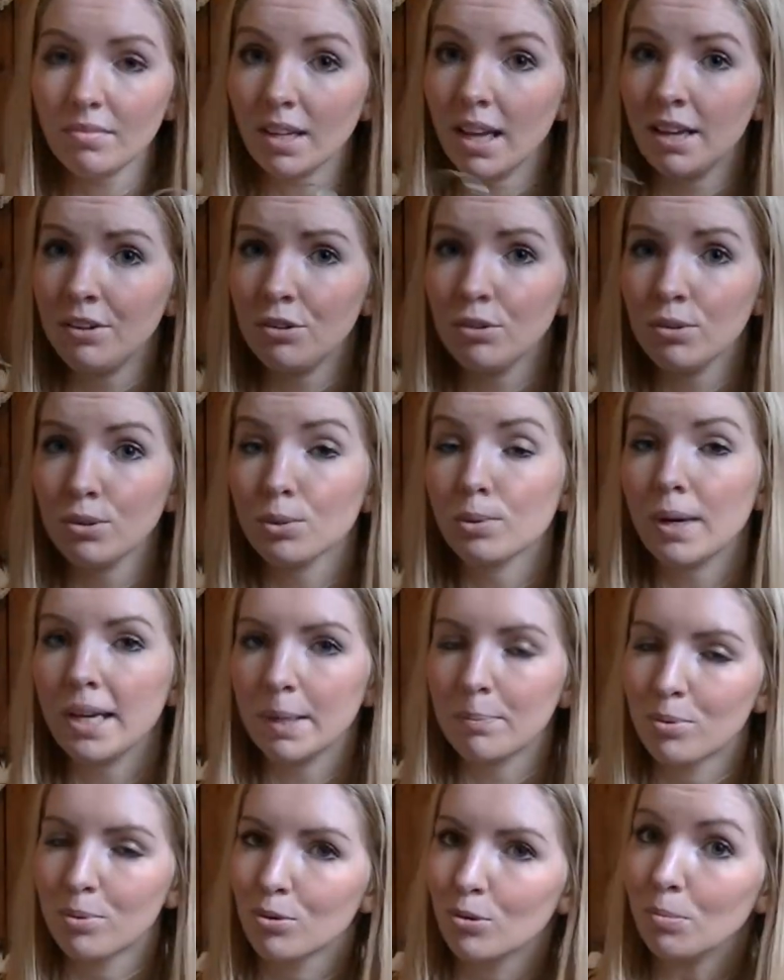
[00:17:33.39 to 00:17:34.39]
I don't know, it's quite
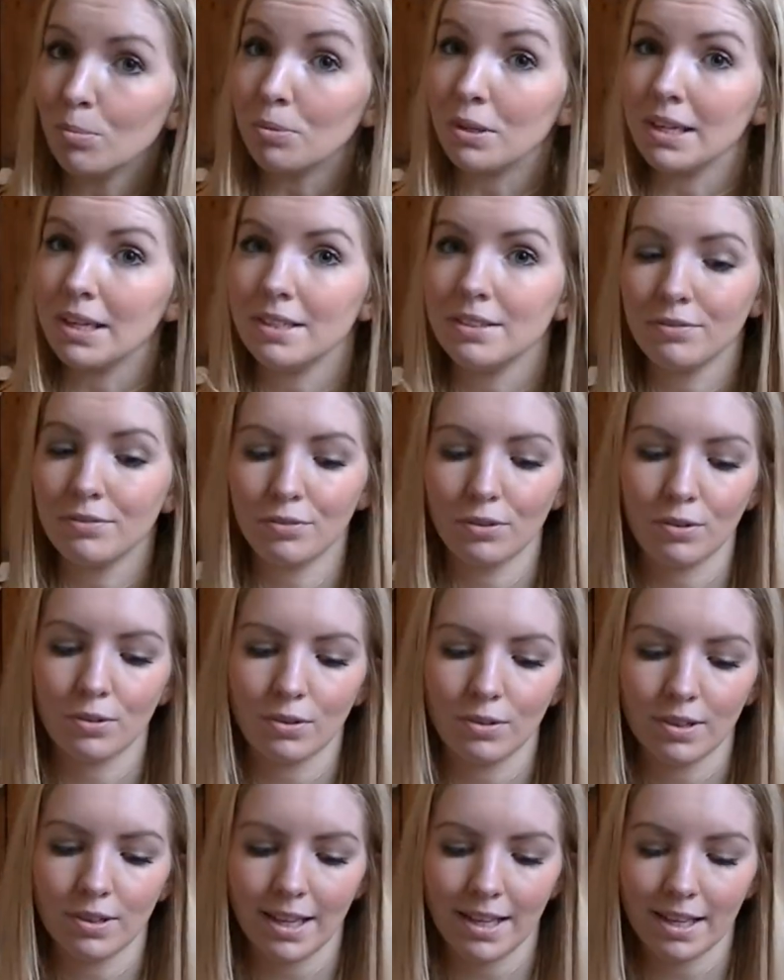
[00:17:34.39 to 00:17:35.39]
appropriate
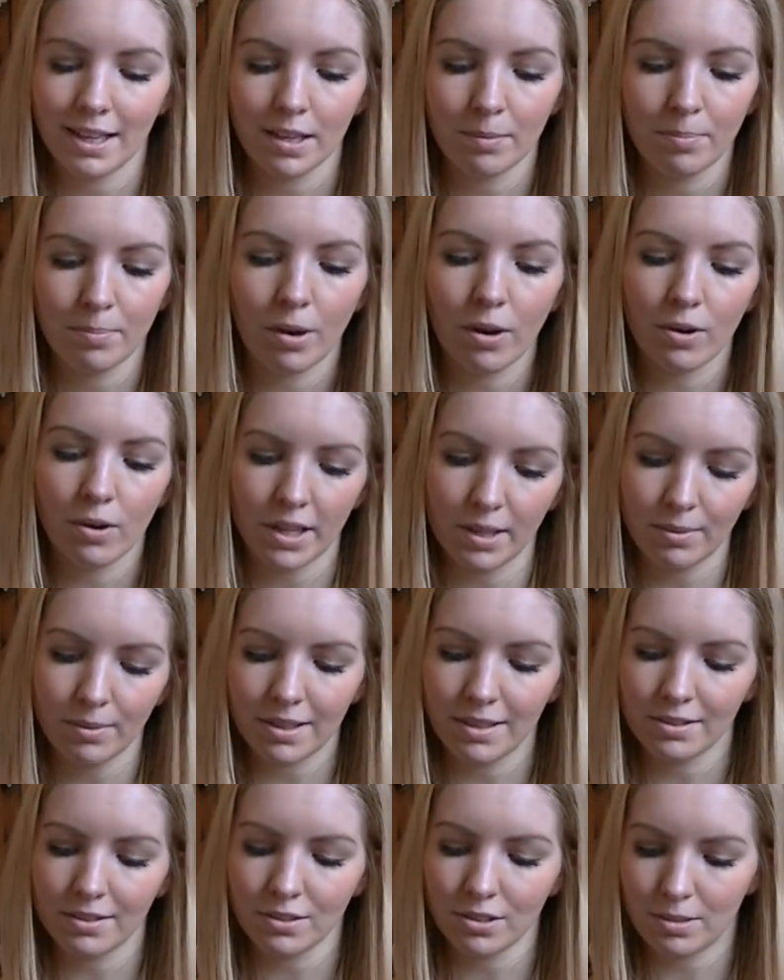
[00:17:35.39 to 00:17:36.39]
for like a party where
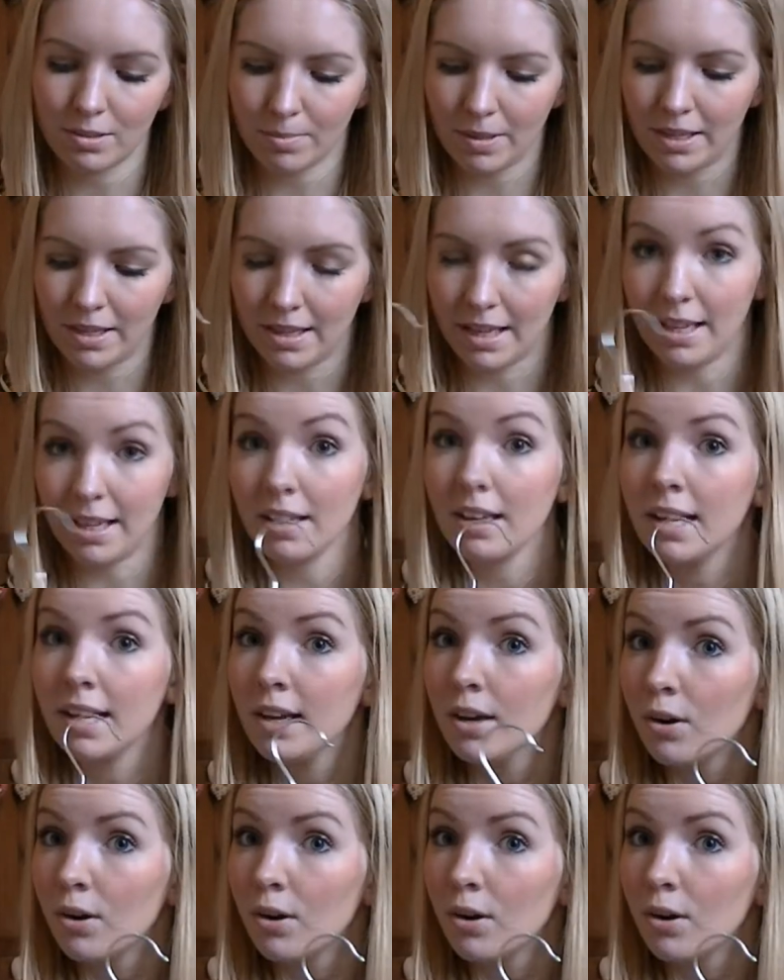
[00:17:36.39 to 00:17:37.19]
there's going to be like